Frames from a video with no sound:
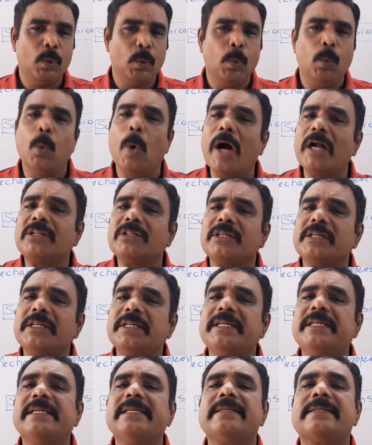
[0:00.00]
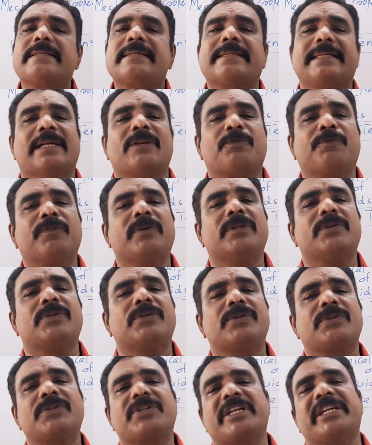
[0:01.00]
What is
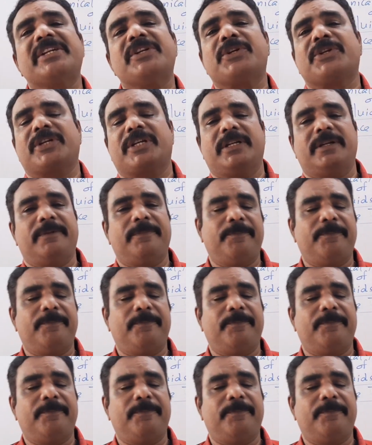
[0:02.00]
surface tension?